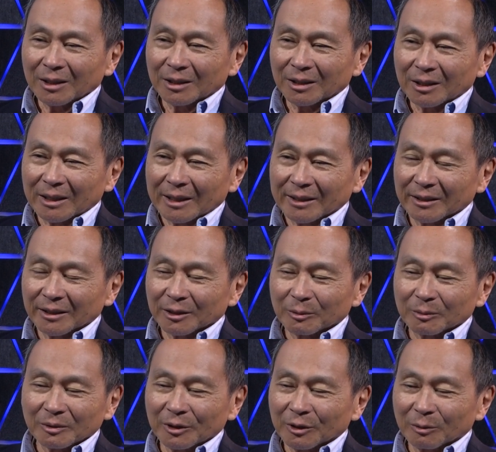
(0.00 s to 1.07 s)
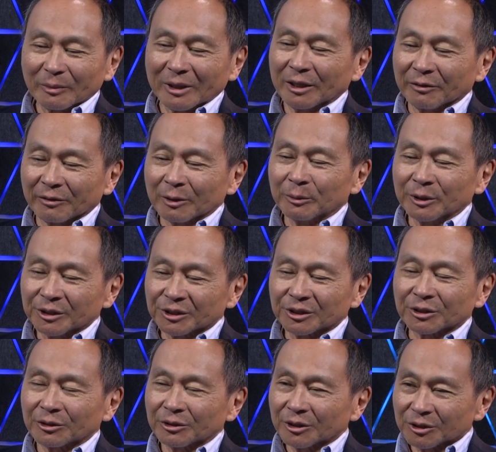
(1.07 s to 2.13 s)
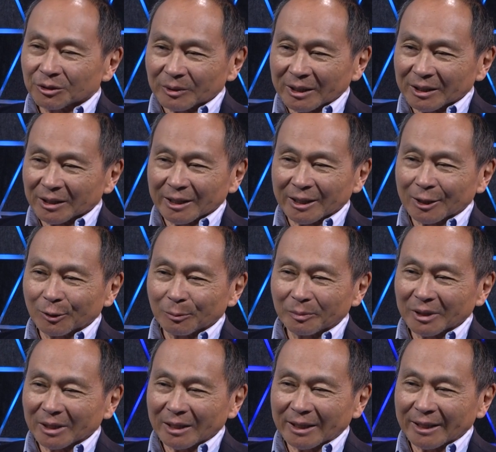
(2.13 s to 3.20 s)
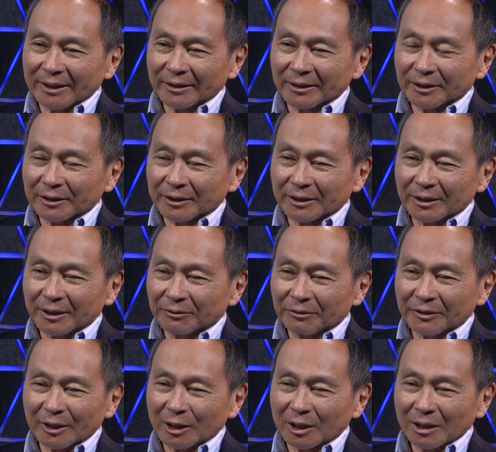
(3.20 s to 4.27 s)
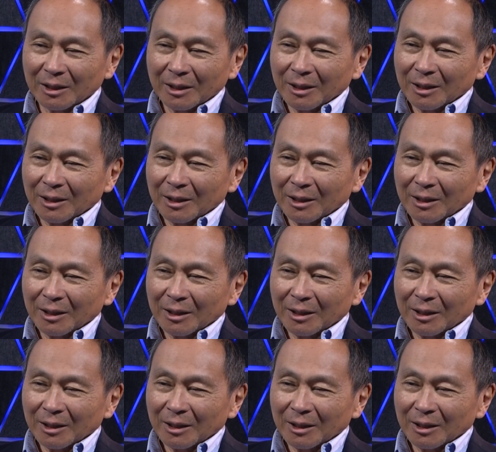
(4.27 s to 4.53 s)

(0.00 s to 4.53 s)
uh, I think you know many of them are discouraged right now. But I think that if they